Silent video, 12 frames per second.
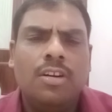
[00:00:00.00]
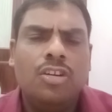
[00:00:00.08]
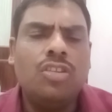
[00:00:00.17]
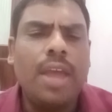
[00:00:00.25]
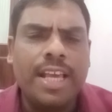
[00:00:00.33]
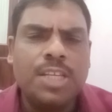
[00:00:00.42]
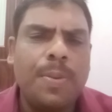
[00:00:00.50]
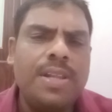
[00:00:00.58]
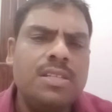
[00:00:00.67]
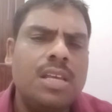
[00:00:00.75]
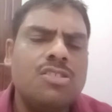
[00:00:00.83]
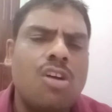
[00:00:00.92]
the
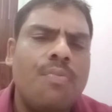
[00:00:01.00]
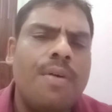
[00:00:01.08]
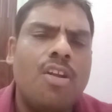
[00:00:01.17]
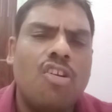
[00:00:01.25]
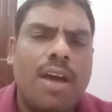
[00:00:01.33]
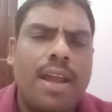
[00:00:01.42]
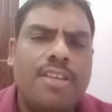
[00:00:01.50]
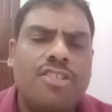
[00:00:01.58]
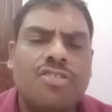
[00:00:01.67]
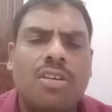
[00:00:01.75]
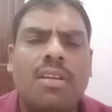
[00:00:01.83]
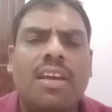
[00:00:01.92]
expenses of an
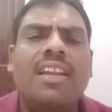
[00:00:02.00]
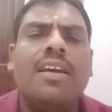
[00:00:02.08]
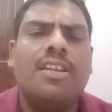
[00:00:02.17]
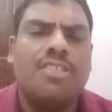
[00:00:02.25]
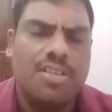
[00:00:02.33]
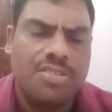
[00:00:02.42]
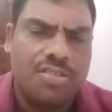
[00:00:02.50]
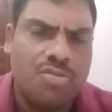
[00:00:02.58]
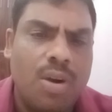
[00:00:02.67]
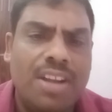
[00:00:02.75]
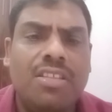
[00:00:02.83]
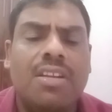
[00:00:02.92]
organization increases. What is